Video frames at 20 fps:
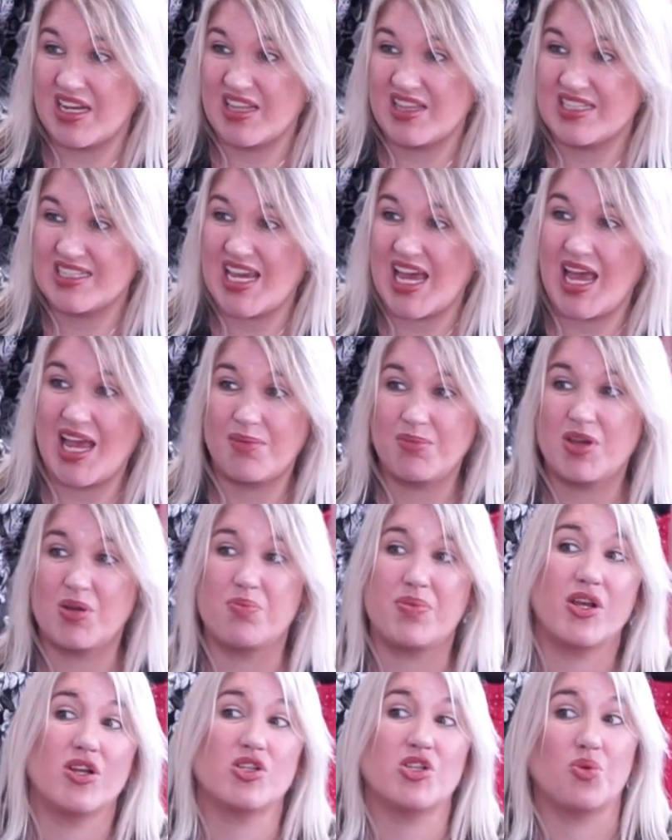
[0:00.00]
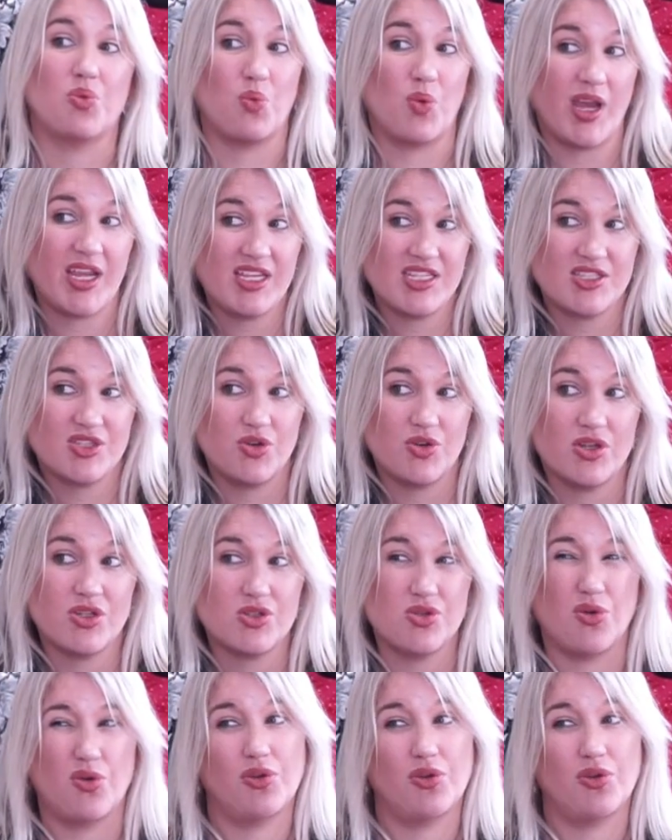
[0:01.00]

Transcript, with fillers: of the time compared to white students who,